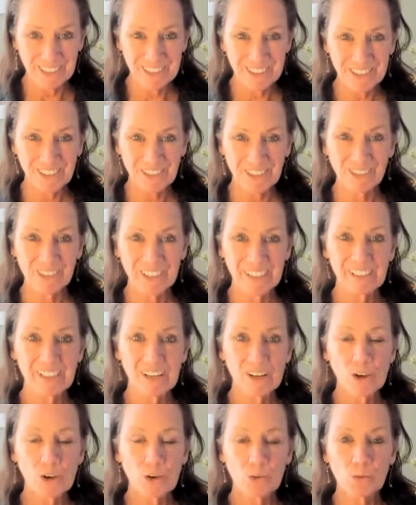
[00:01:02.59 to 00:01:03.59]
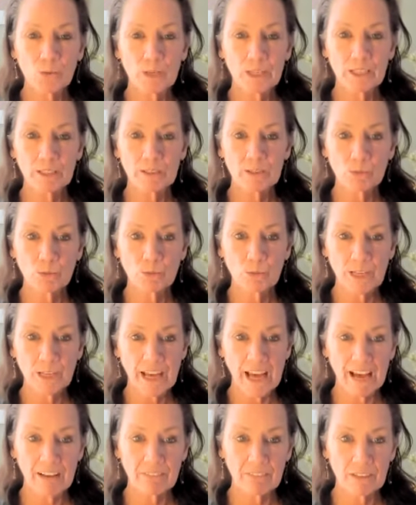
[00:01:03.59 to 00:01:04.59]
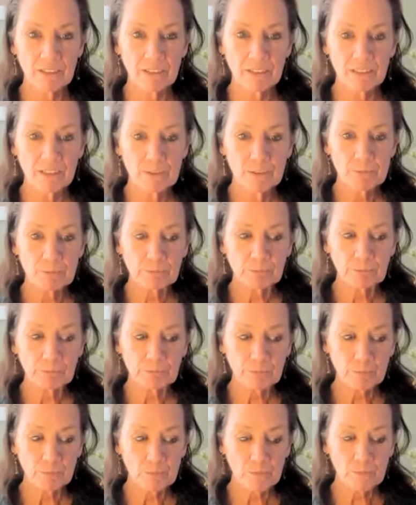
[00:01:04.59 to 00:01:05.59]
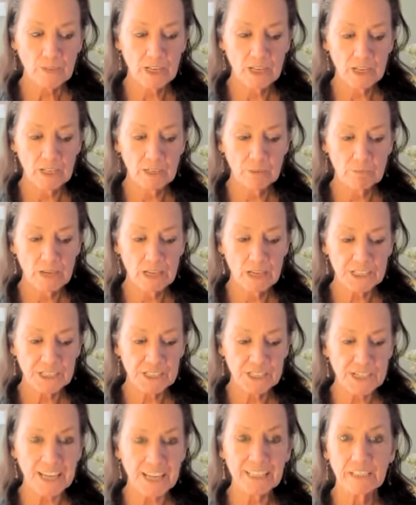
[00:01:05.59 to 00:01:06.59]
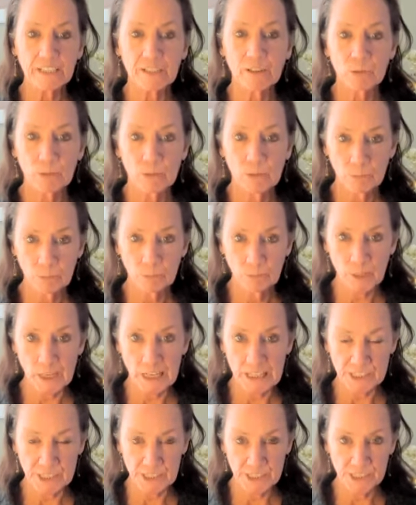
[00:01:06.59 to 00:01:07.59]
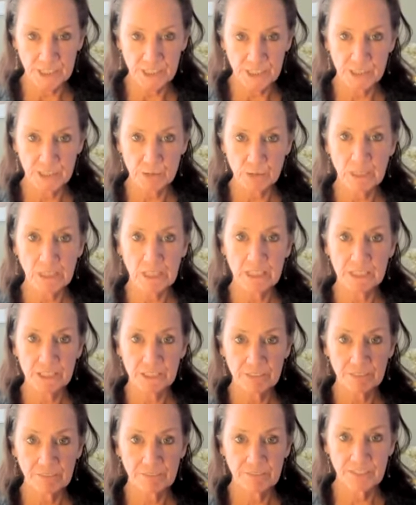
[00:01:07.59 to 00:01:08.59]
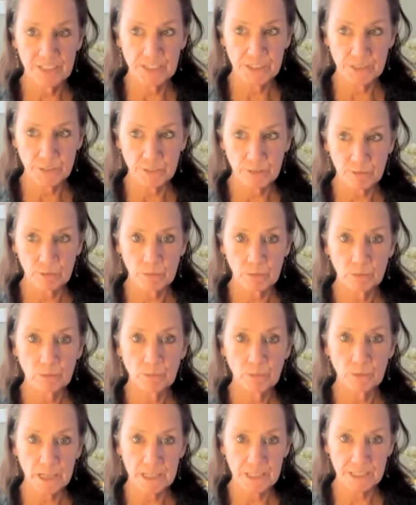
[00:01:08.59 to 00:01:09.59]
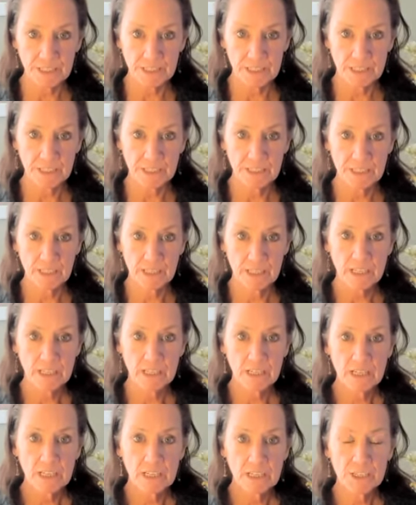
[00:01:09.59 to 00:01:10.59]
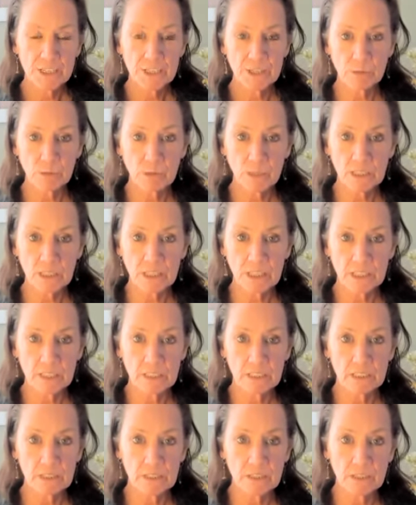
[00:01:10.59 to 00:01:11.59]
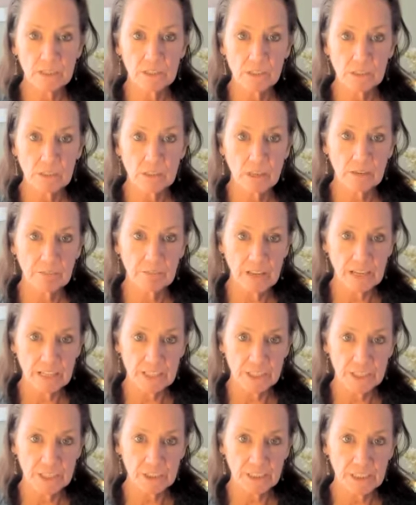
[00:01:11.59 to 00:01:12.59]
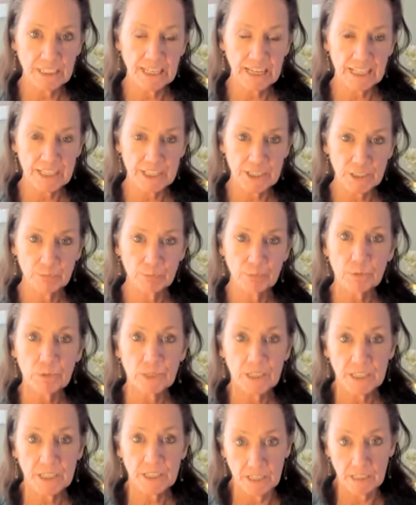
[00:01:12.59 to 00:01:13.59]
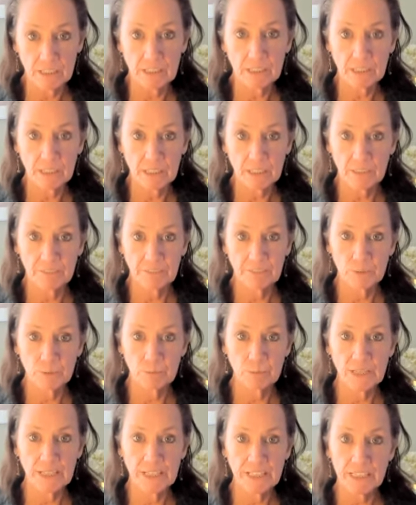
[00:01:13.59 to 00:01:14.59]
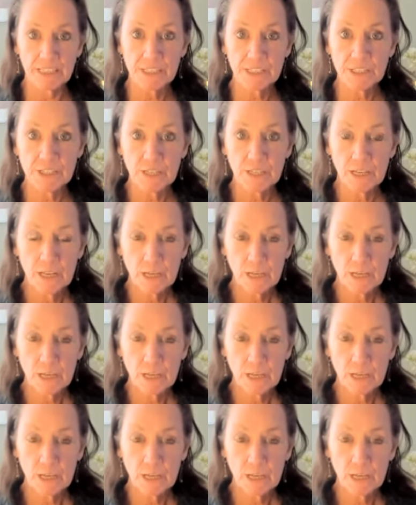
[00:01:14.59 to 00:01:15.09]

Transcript: So we have a psychical presence as well as a physical presence. So we're going to eventually get to breathing in a few minutes.